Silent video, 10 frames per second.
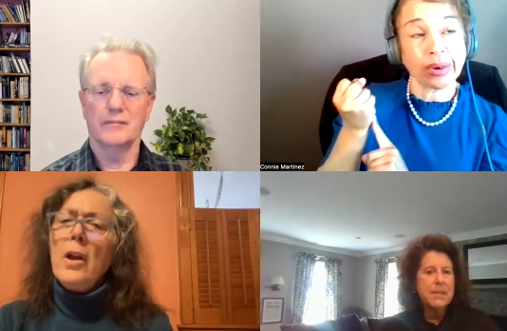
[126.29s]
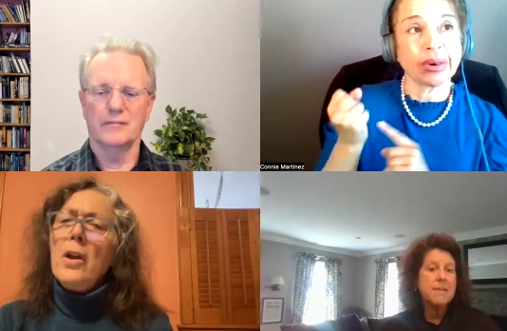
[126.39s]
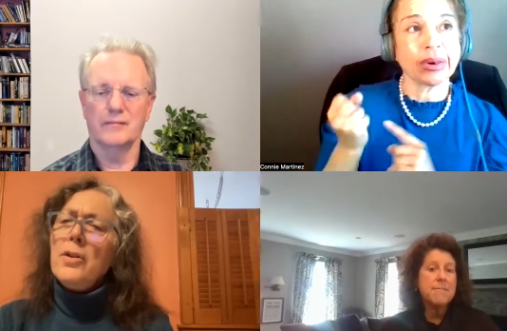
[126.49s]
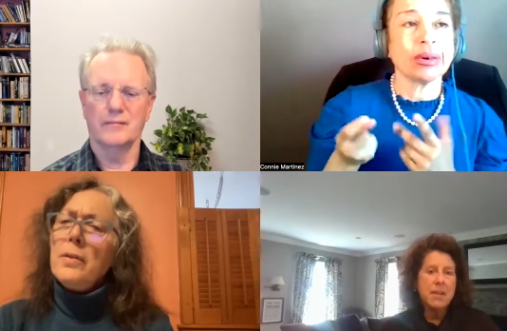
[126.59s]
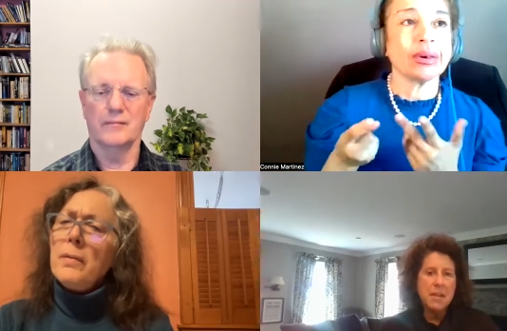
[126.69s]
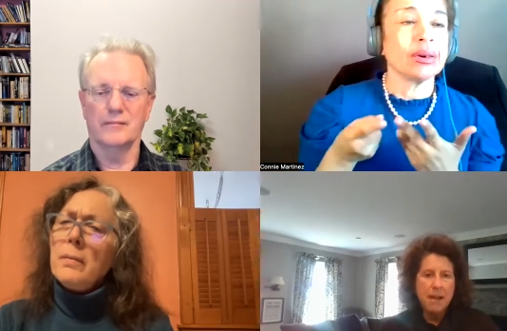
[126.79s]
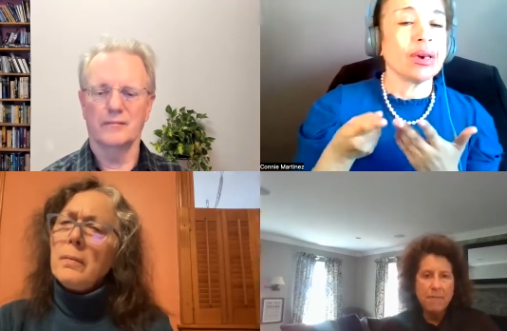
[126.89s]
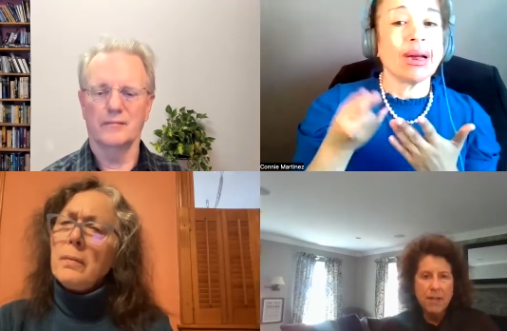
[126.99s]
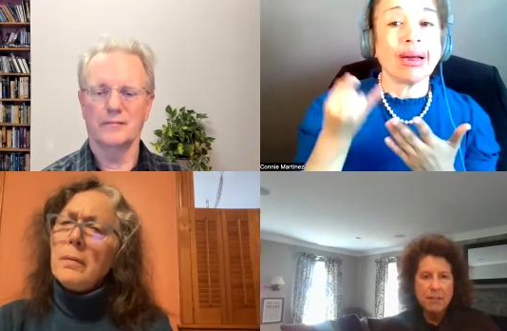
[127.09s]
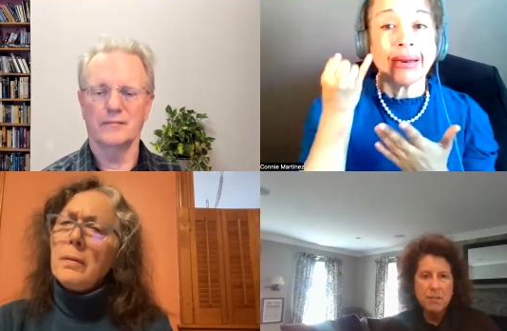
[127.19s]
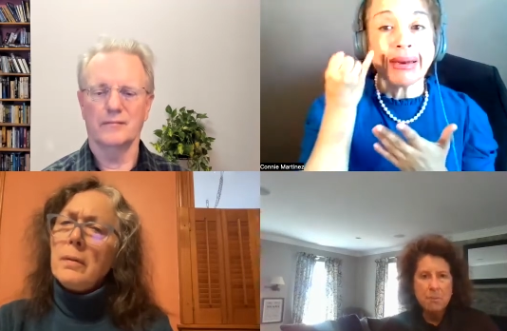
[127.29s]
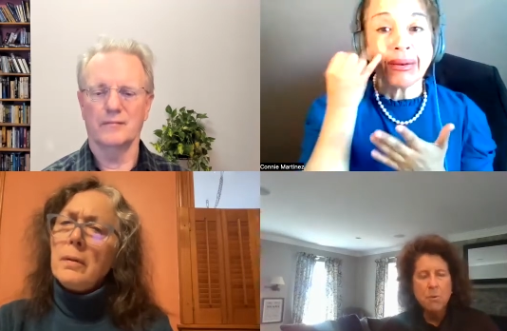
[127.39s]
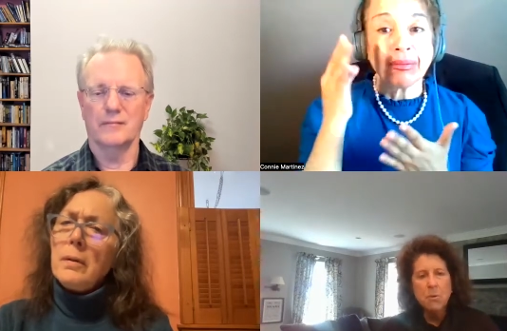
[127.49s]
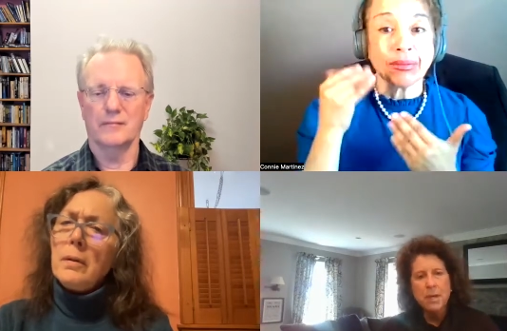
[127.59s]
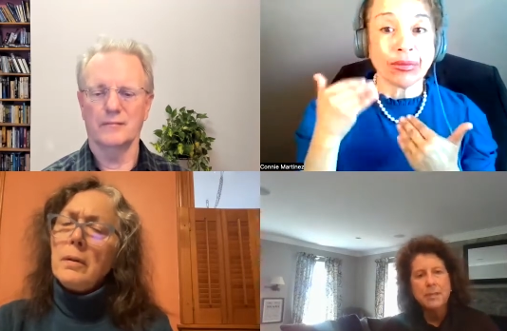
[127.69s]
Speaker 1: if they have that
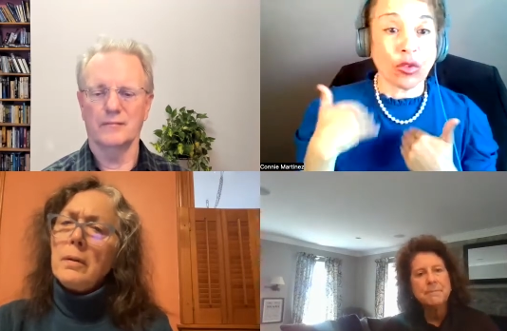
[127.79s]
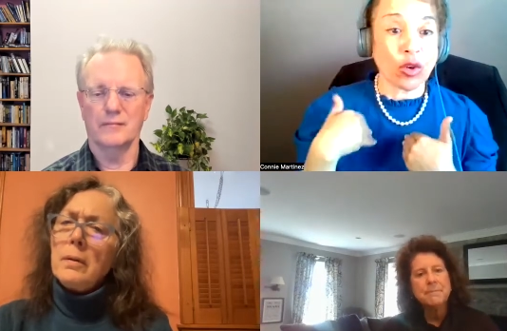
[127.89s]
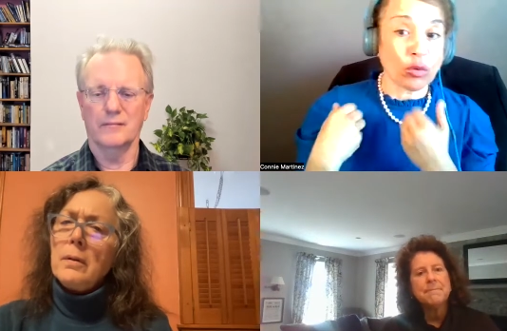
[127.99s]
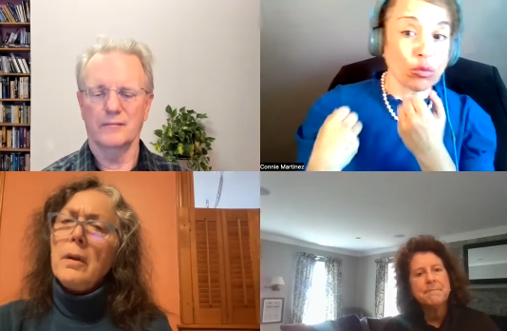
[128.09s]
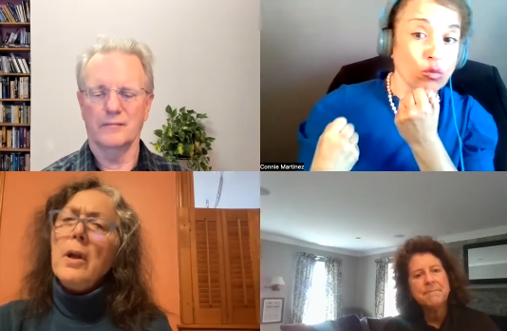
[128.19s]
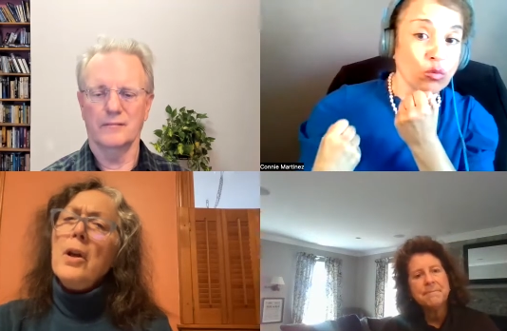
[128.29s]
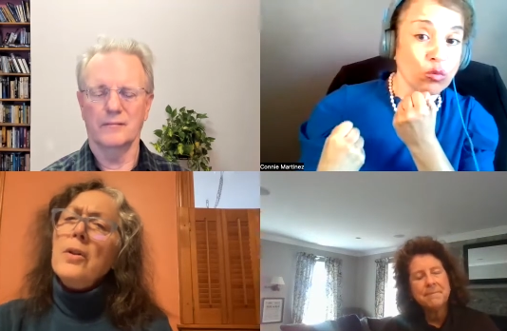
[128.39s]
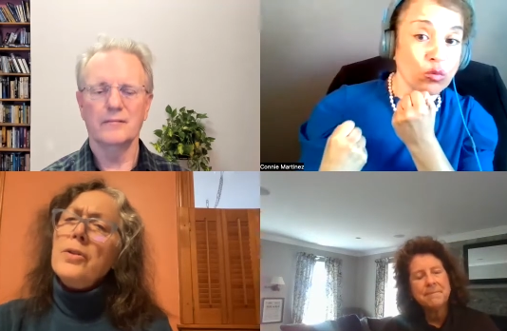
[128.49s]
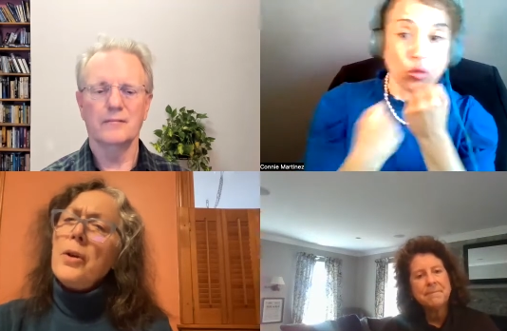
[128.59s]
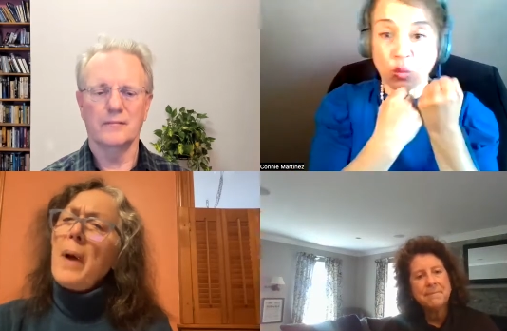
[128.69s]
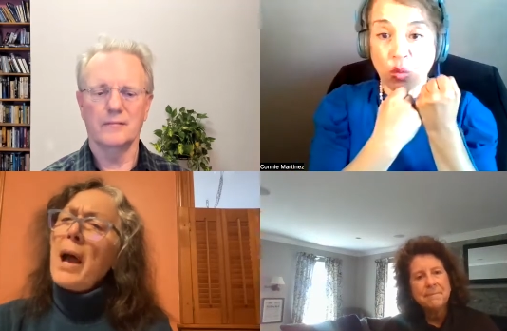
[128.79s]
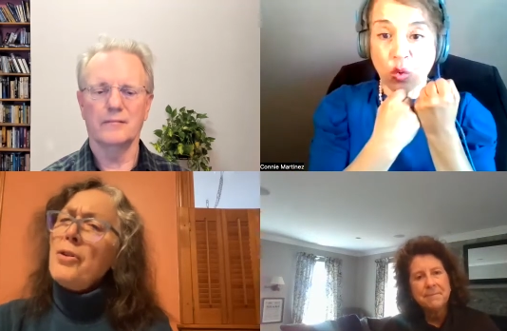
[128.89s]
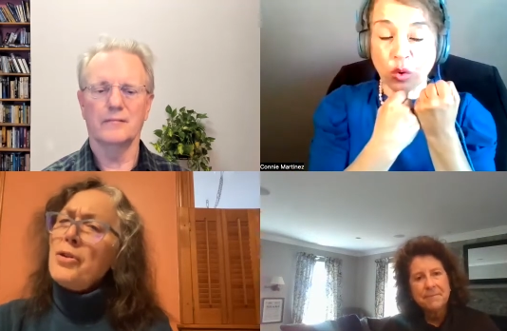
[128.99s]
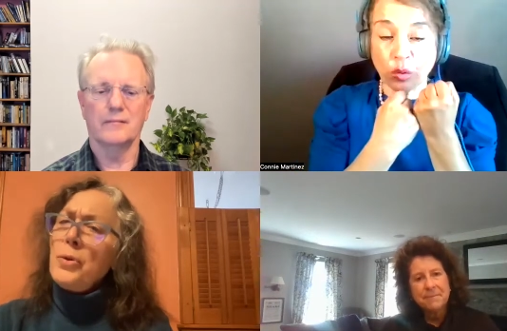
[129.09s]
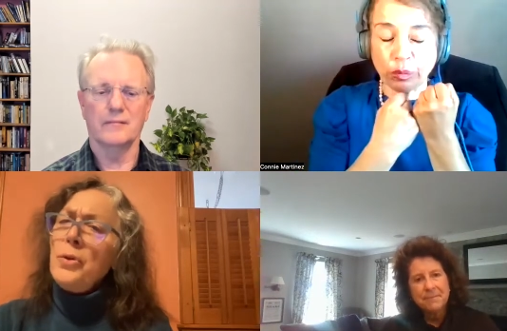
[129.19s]
support.
Speaker 2: So,
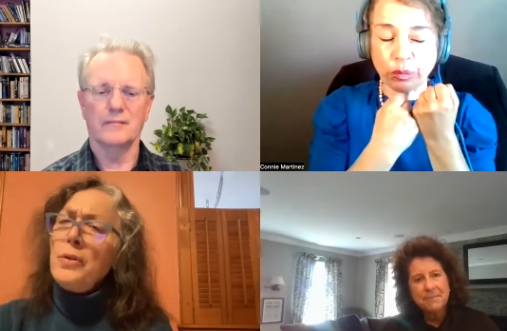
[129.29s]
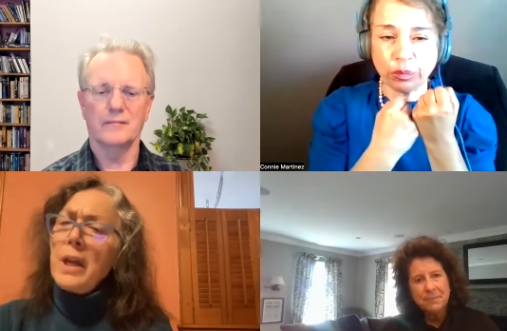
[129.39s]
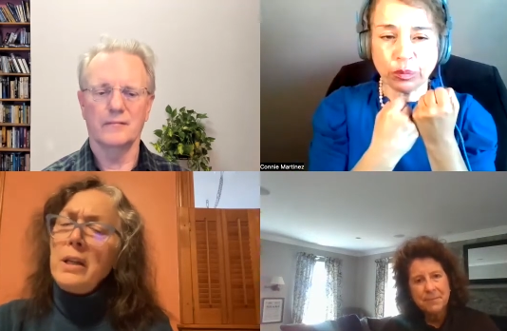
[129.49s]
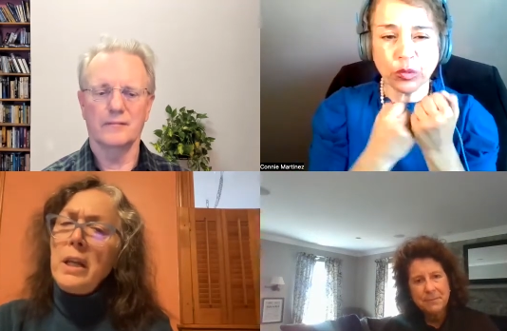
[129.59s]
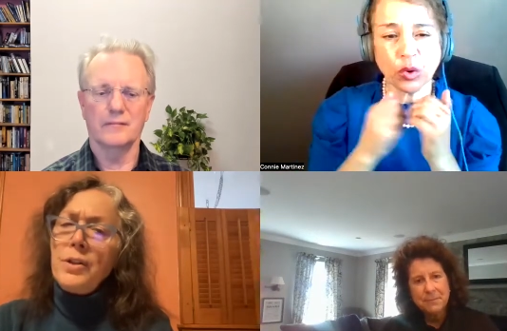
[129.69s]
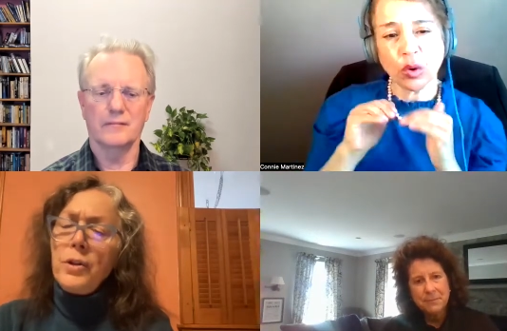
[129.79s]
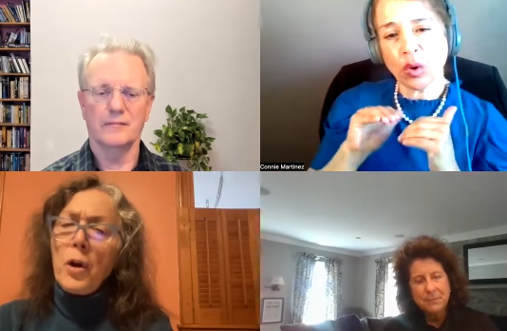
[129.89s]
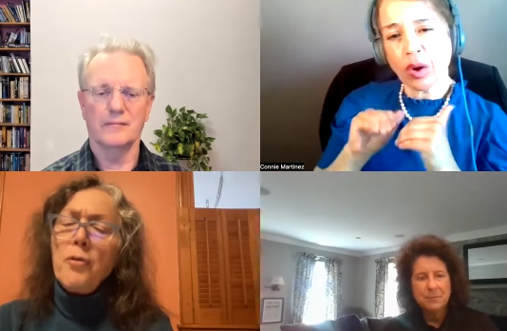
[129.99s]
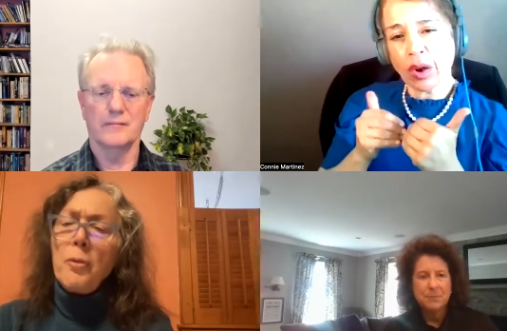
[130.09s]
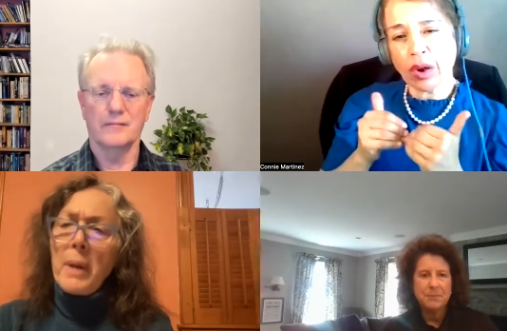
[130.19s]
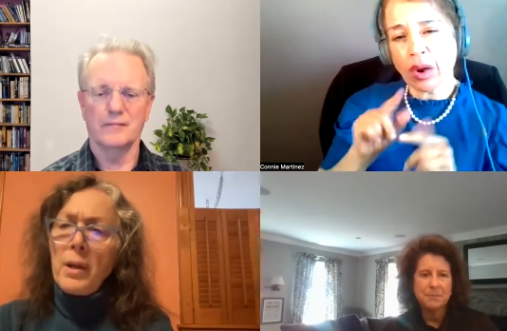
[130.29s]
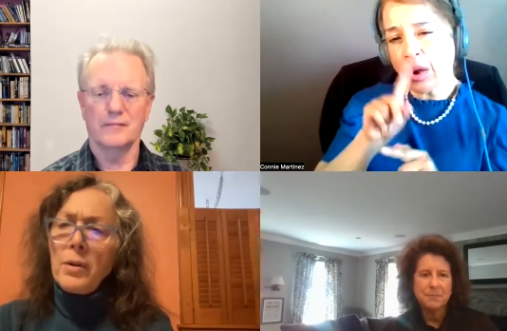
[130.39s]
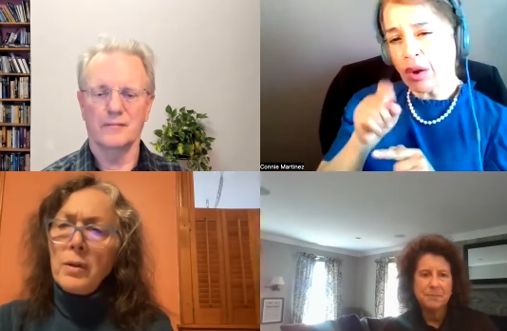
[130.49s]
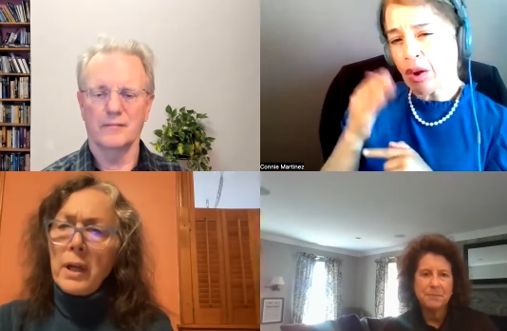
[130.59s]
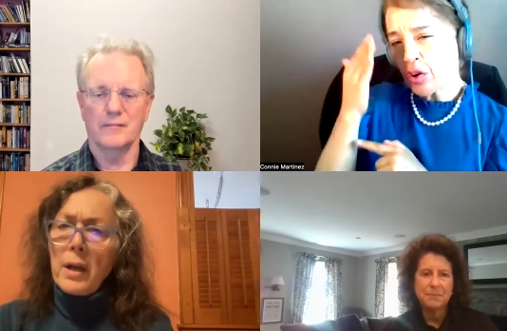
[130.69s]
how soon do they need to go for
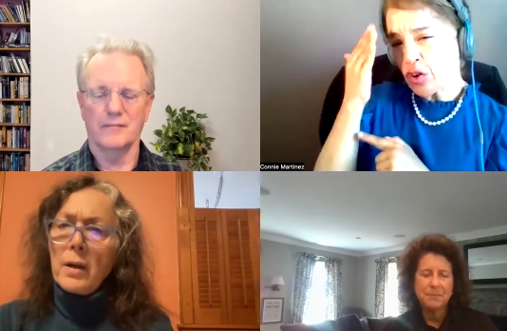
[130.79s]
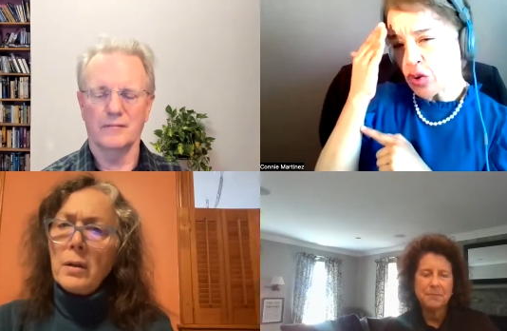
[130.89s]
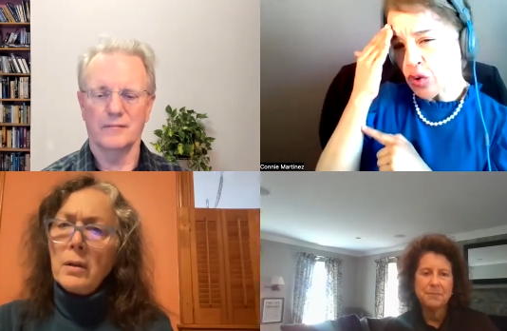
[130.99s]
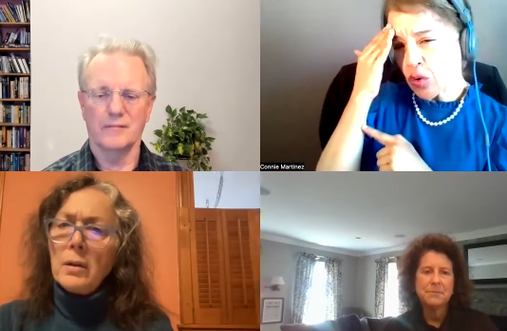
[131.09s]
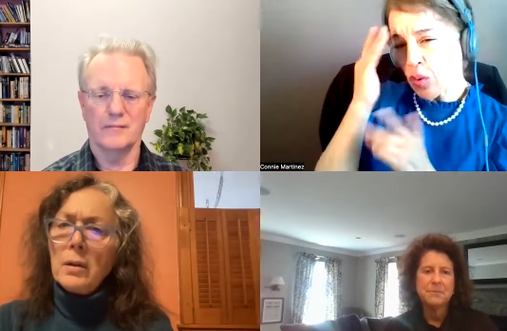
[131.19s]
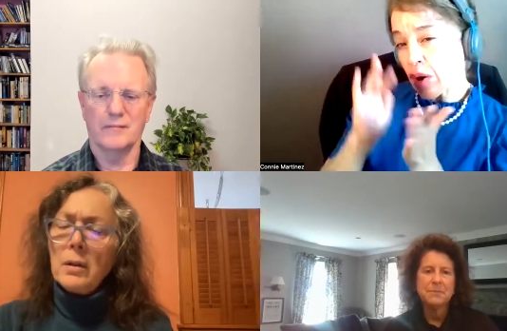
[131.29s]
medical care?